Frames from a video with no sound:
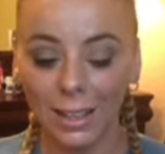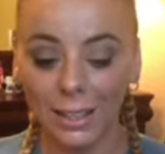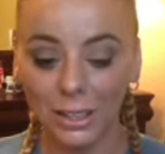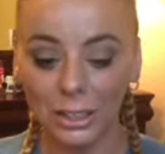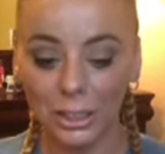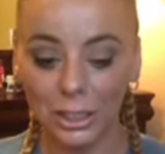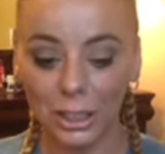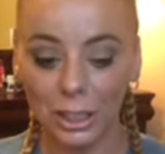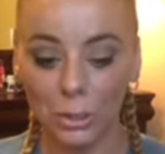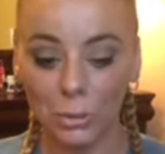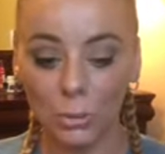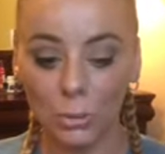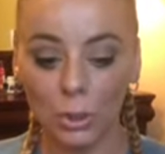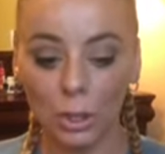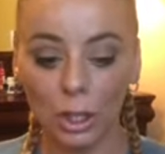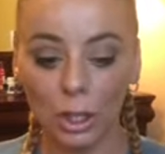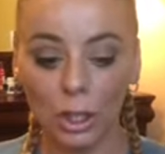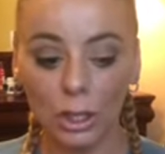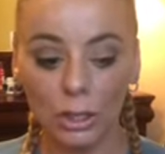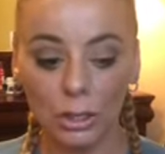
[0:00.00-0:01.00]
She
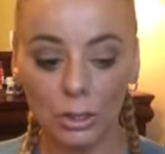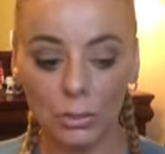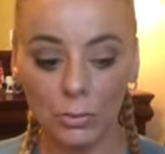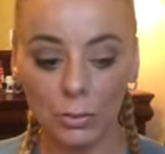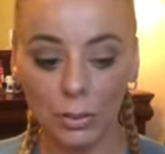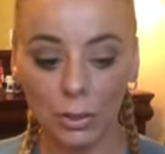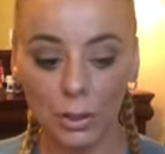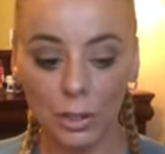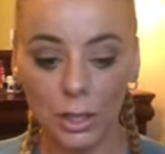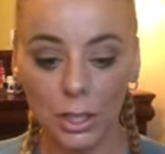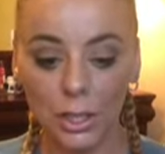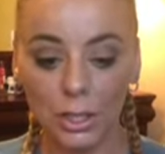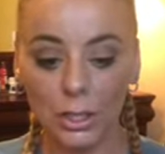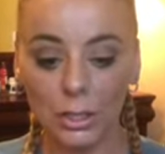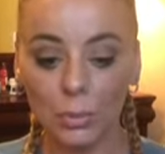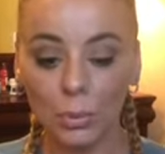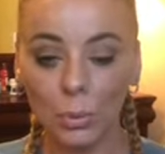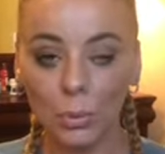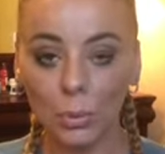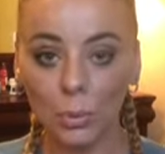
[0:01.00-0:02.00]
worked for
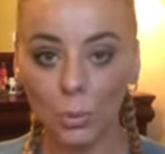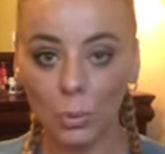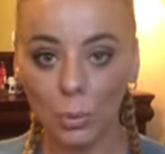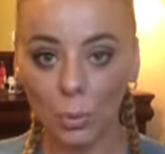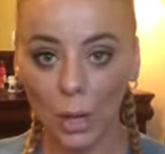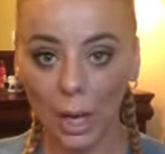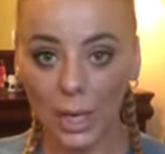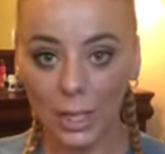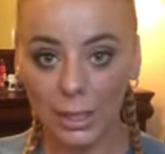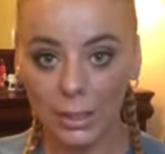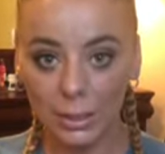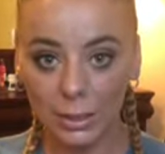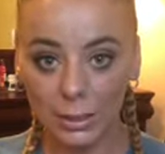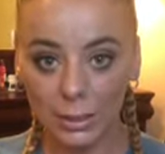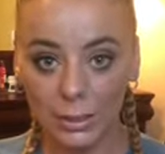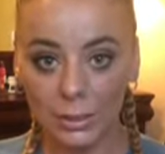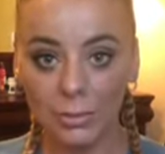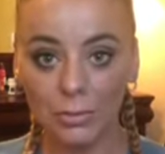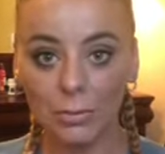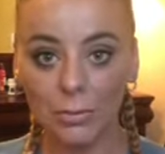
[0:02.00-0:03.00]
this white
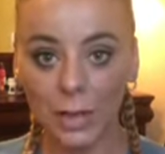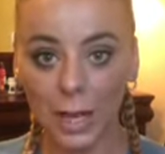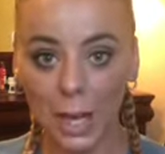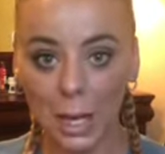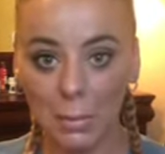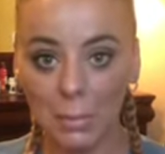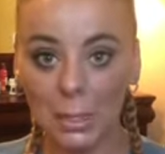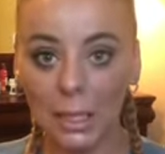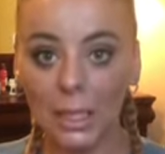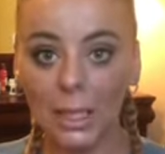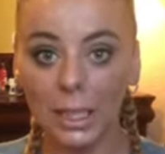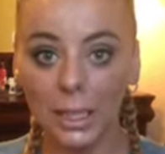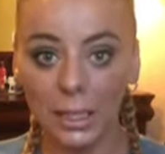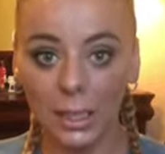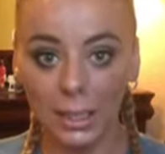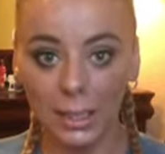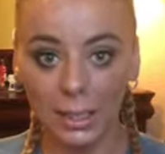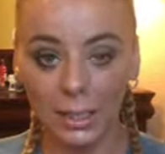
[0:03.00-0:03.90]
family,